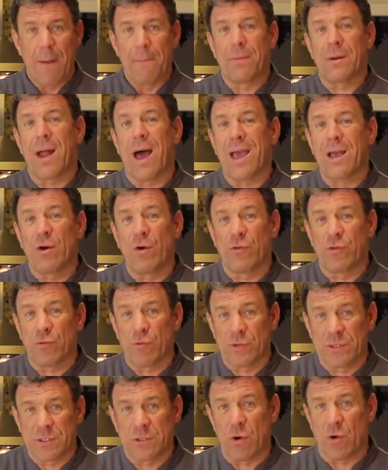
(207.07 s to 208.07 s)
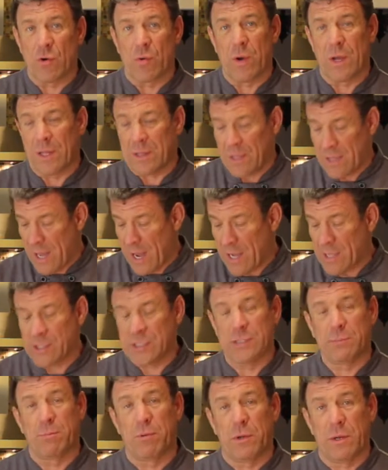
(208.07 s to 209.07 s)
But I go through it so quickly, I
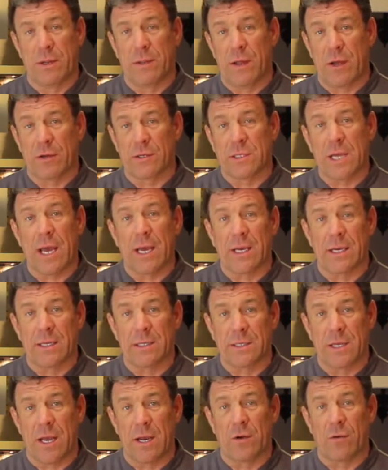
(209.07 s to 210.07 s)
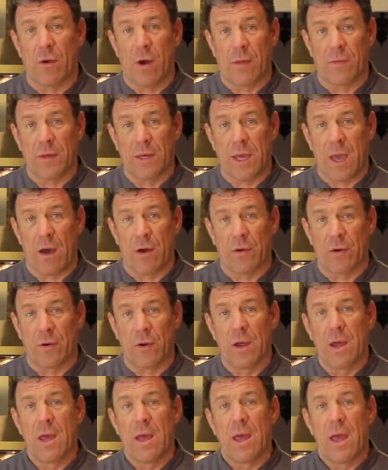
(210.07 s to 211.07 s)
just put it in an airtight container on the
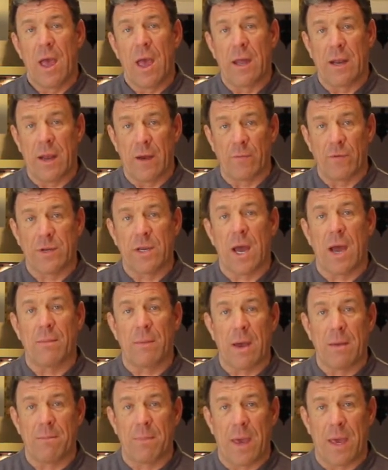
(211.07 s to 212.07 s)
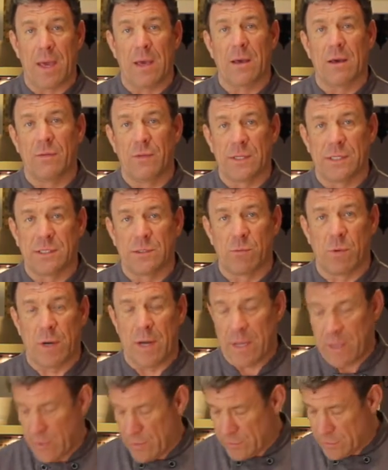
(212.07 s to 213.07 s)
counter, and every time I bake, this is what
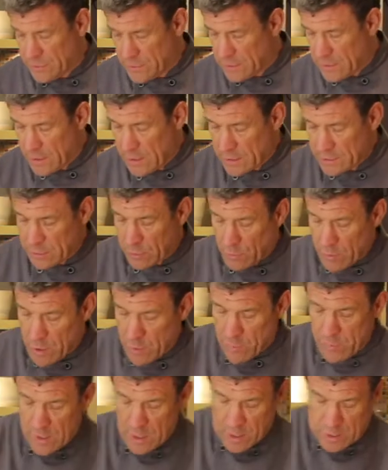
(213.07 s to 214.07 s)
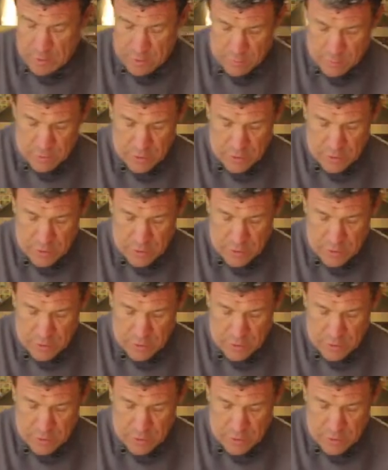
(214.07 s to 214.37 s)
I use. So here we go.